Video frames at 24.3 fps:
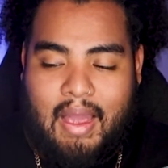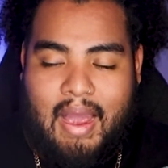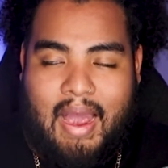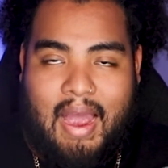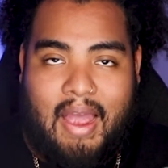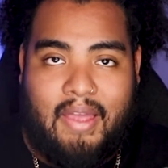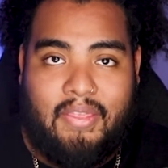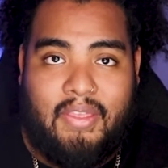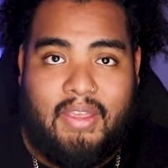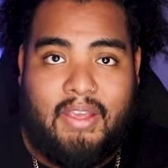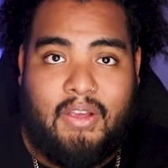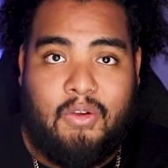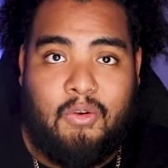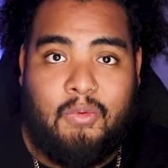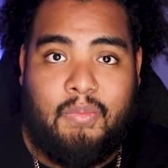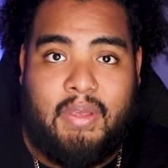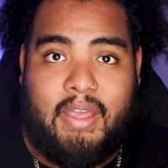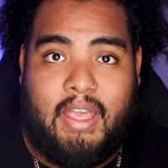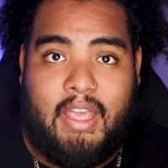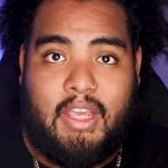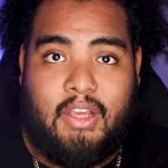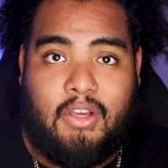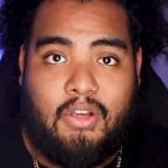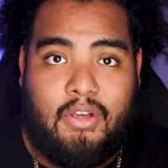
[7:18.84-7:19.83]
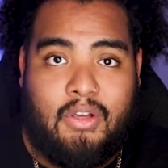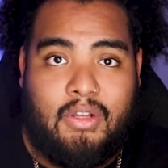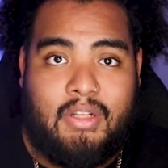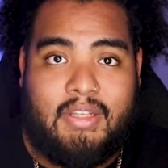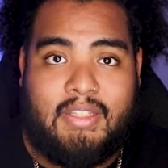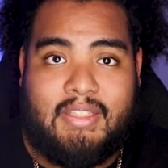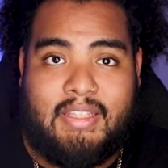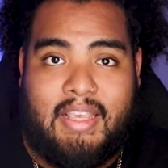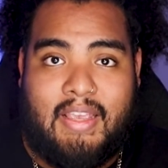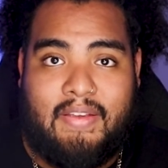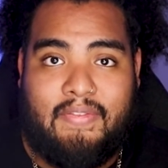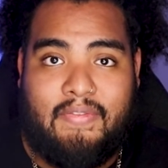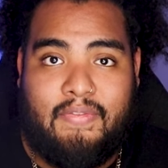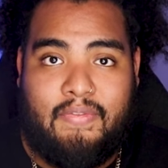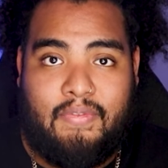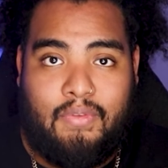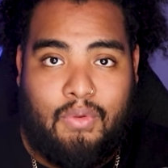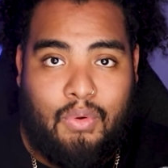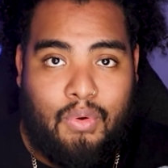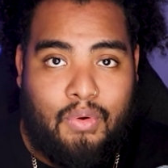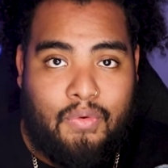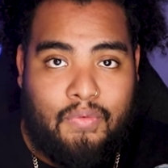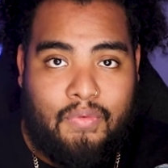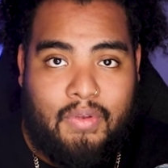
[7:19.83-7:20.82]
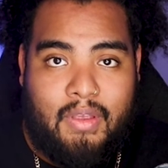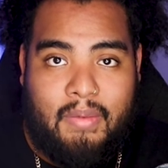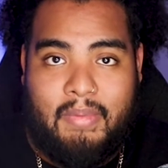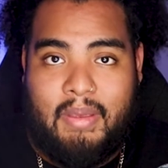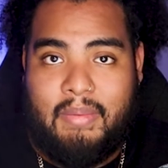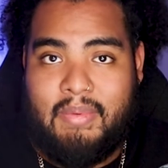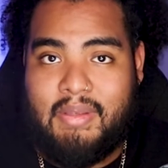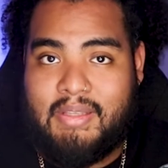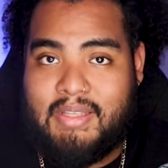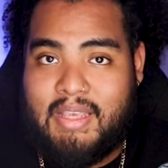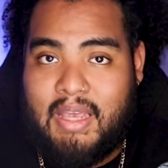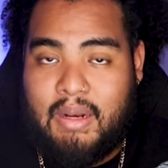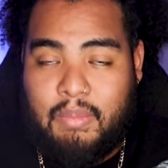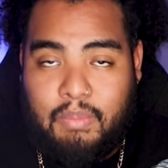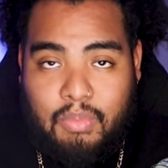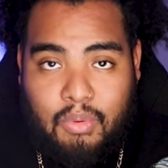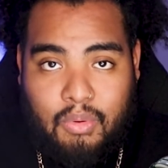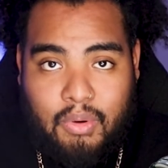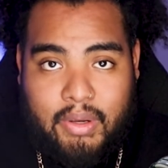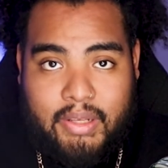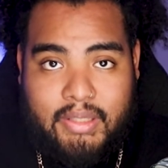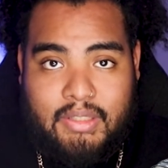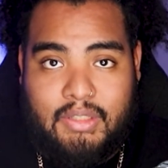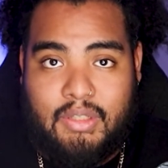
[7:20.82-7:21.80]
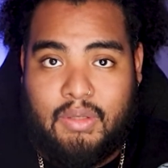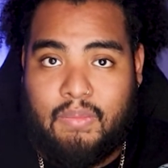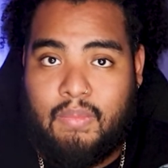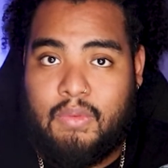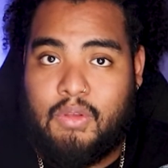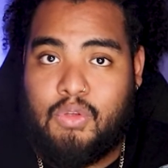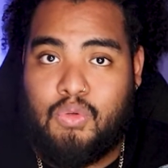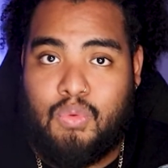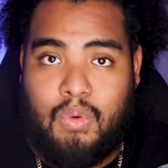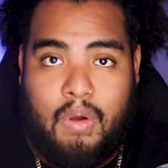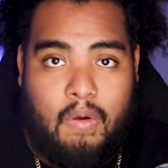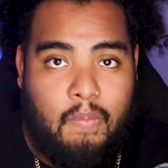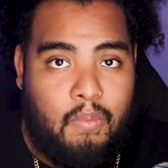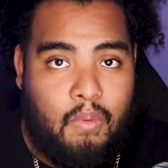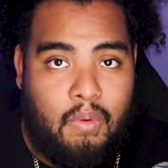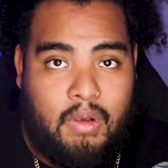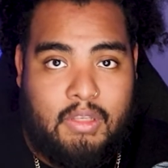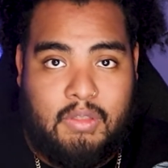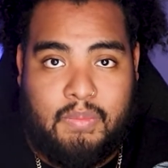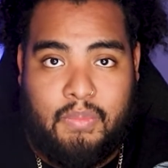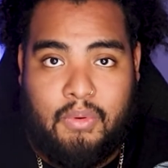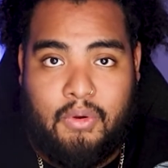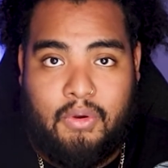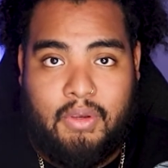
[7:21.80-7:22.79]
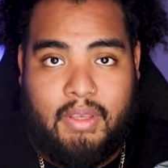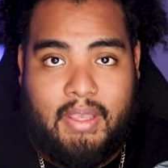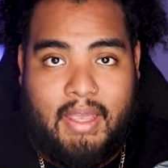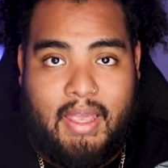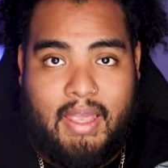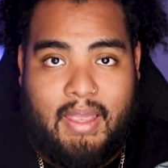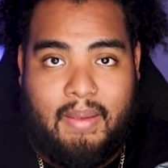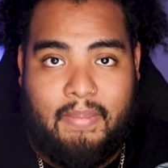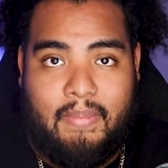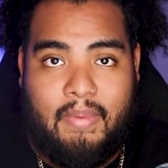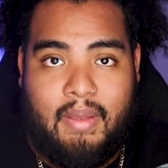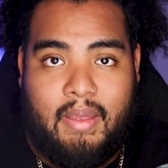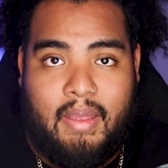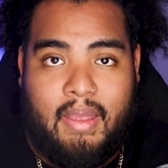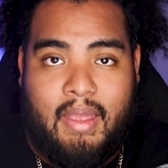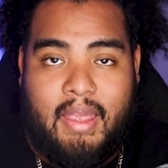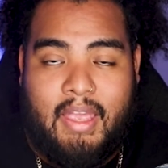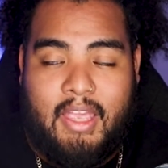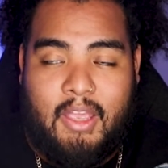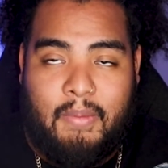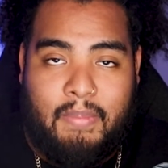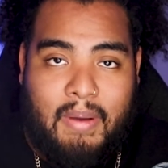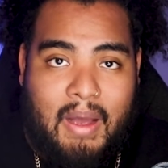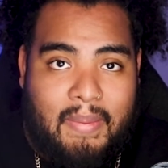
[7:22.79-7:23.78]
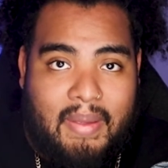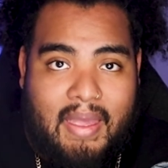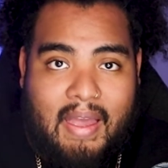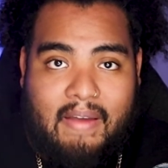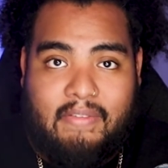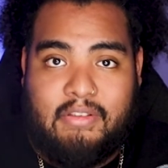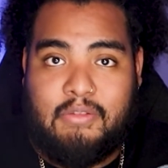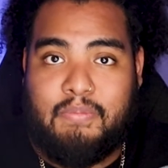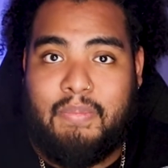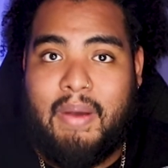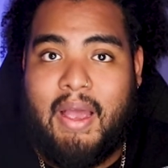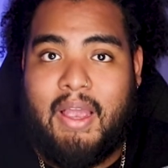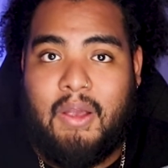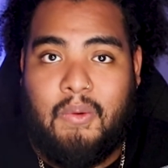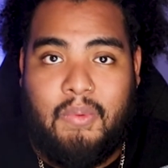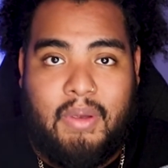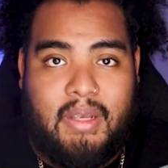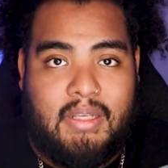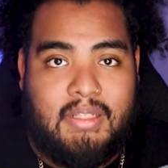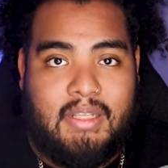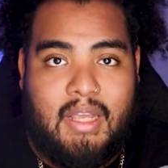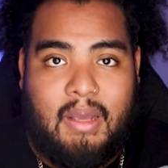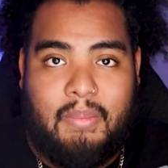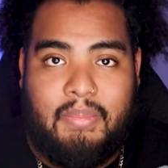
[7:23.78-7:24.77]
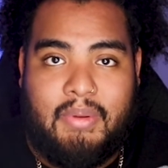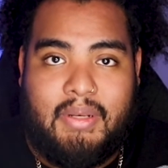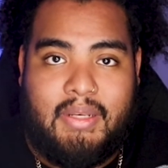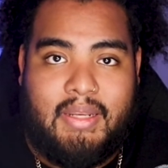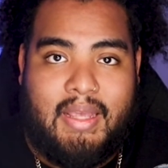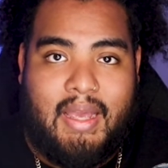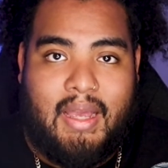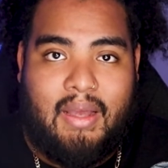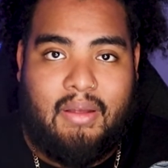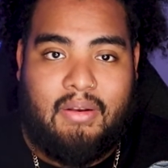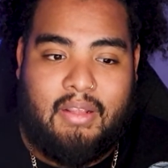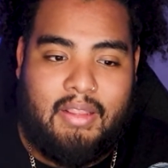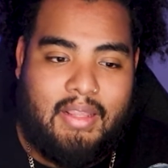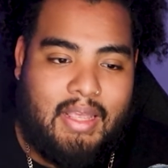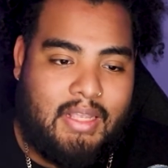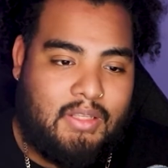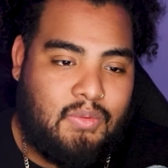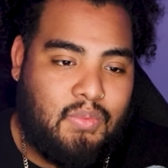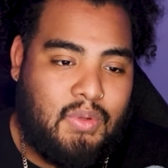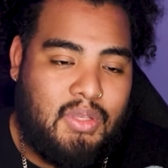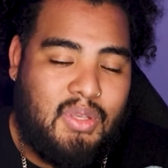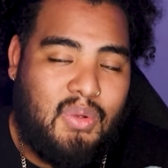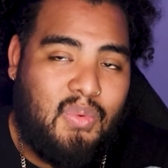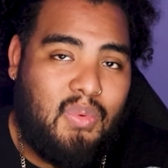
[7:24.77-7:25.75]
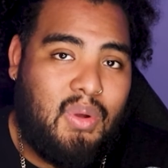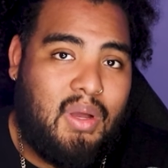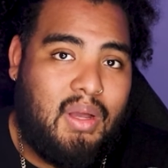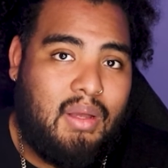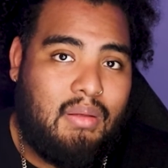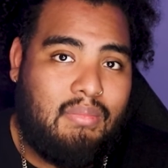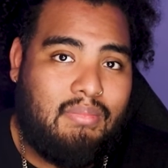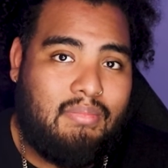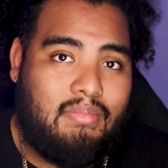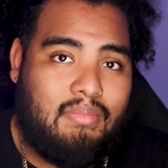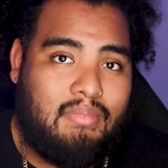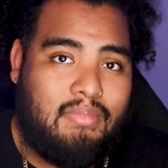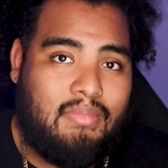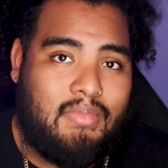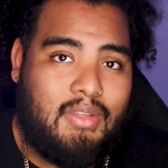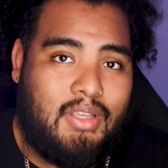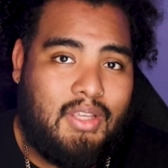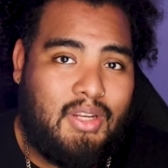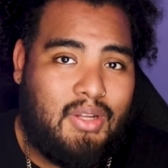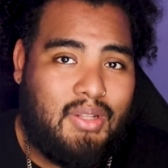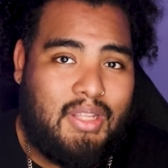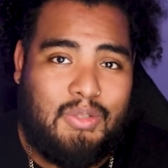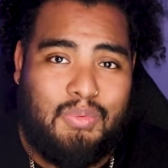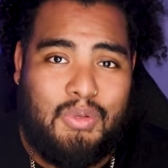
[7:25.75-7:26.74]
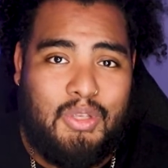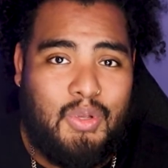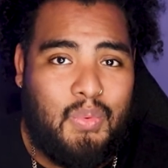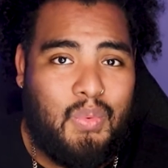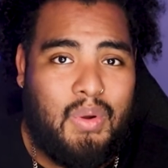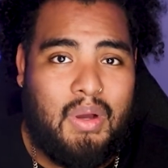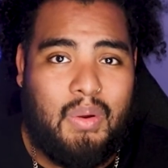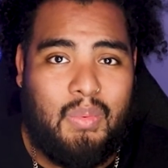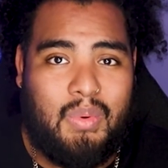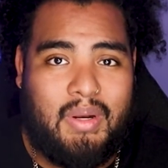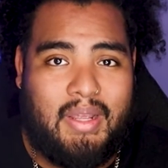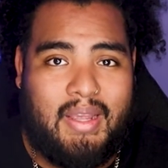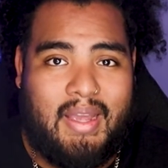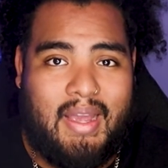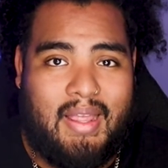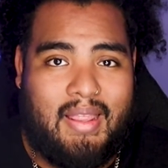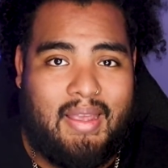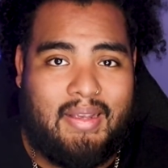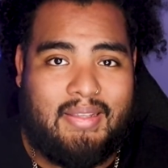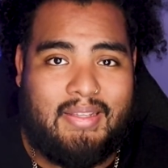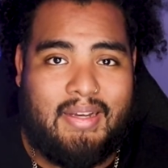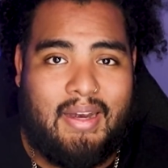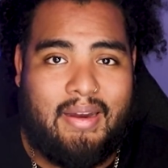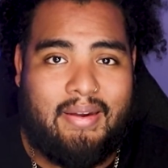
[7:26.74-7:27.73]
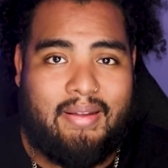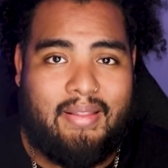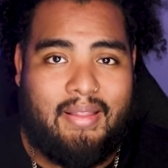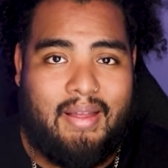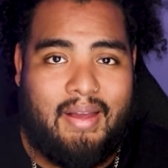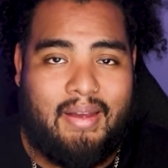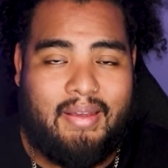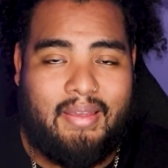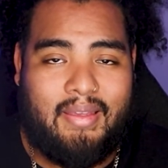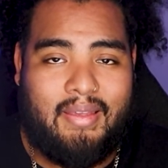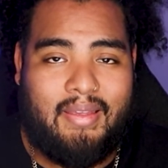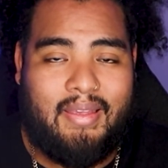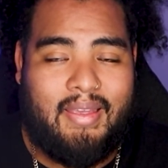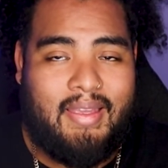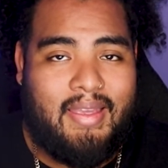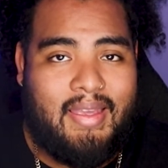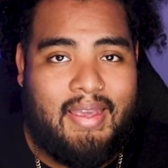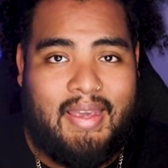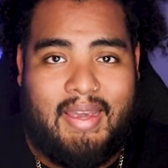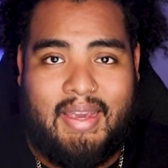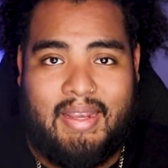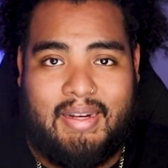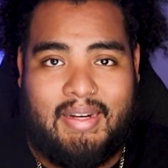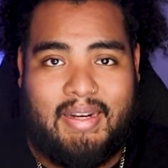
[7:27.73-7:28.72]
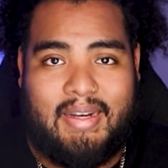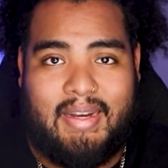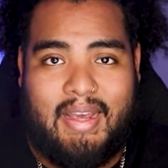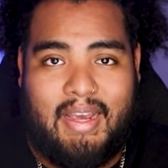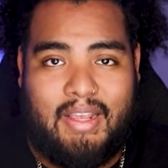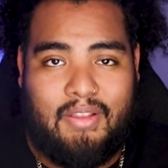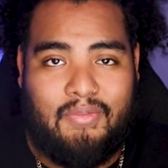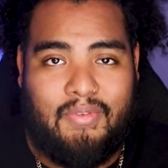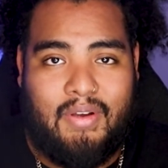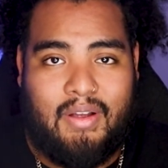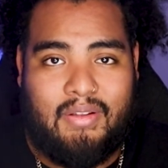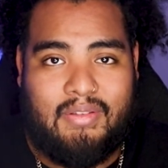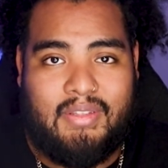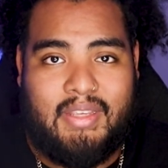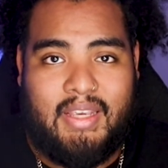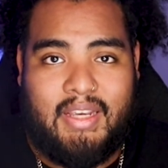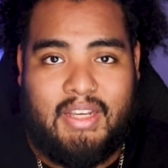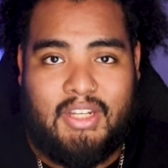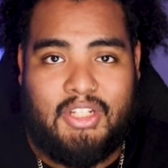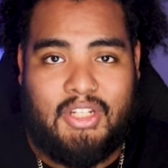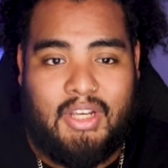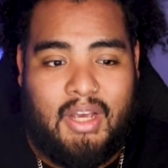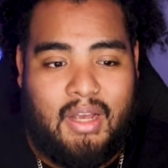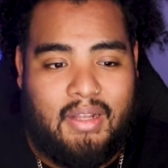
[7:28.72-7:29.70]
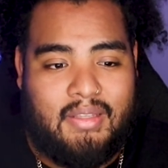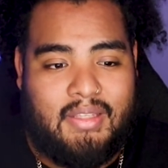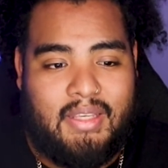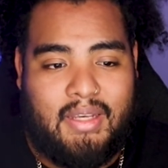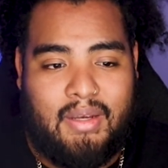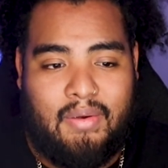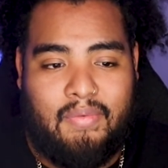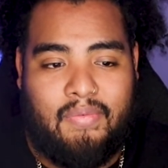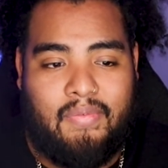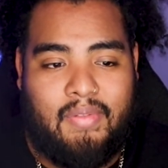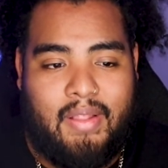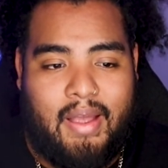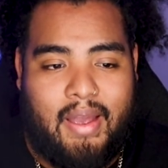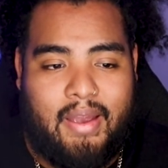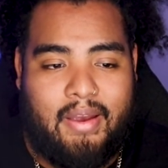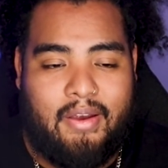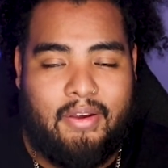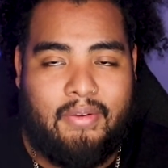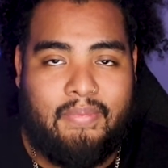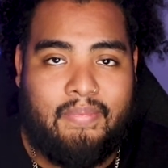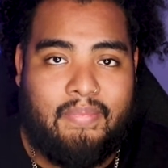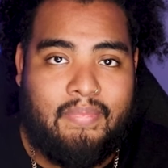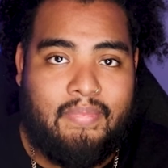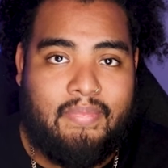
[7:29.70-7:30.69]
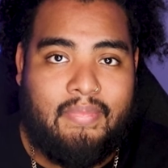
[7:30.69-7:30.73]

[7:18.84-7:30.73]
I think it will be a good, safe floor for him, maybe 10 points, 12 points per game. You probably have spike weeks up and down, and that's what you want. That's what you want with a guy like Tyler Lockett in the 9th round. Take a shot, take a flyer.